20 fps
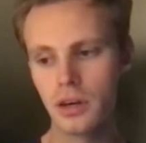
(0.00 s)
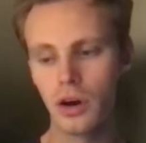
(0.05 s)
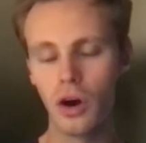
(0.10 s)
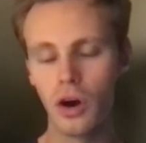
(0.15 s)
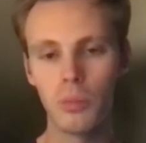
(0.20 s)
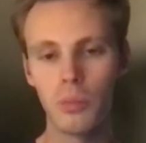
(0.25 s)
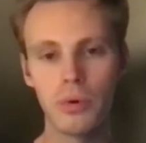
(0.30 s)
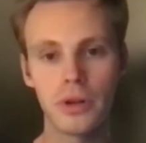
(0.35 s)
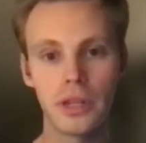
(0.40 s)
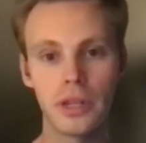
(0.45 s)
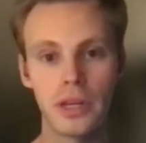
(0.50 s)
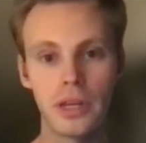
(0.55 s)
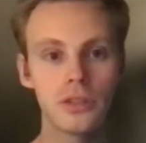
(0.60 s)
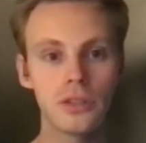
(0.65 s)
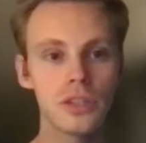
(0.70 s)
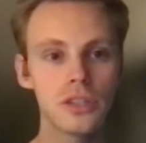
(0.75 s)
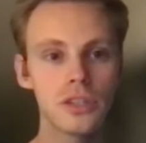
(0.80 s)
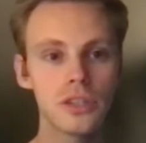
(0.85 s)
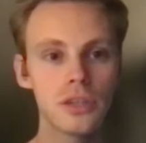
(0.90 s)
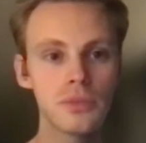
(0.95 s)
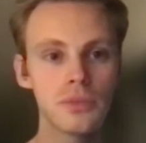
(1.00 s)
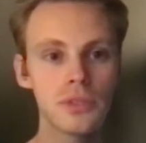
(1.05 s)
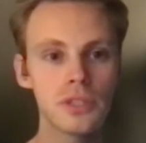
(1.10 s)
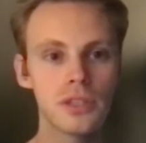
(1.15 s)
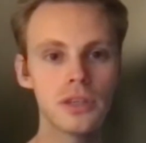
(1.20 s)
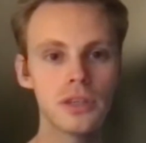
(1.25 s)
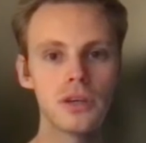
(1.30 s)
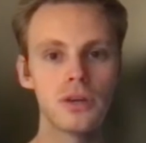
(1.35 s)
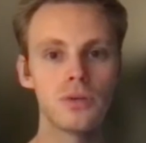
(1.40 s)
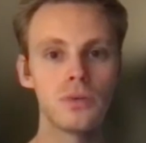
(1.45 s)
open ecosystems,
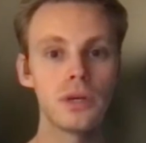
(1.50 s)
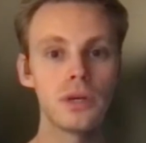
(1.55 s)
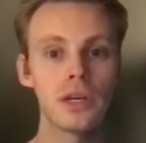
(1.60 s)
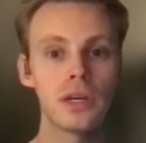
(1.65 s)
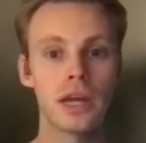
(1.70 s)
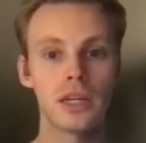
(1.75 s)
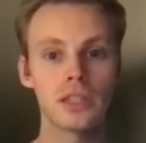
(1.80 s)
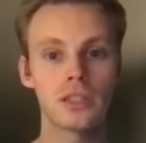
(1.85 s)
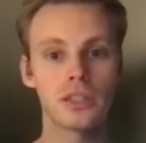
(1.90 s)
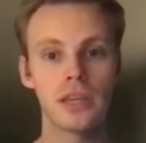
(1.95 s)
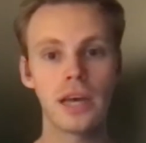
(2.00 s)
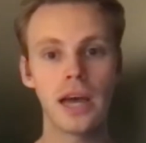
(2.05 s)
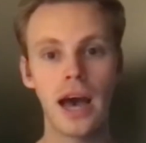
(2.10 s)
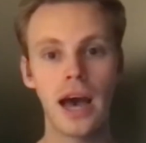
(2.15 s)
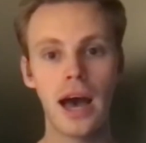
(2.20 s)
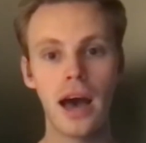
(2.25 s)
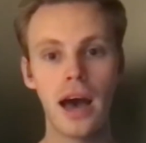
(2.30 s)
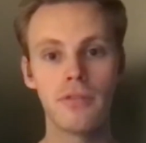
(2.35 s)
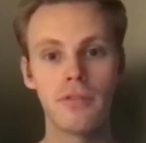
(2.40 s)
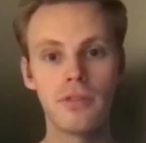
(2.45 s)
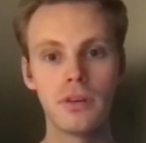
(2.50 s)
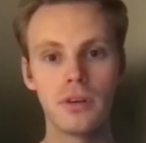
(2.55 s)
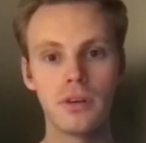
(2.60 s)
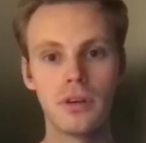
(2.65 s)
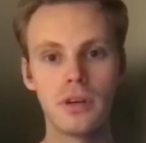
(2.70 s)
we can actually have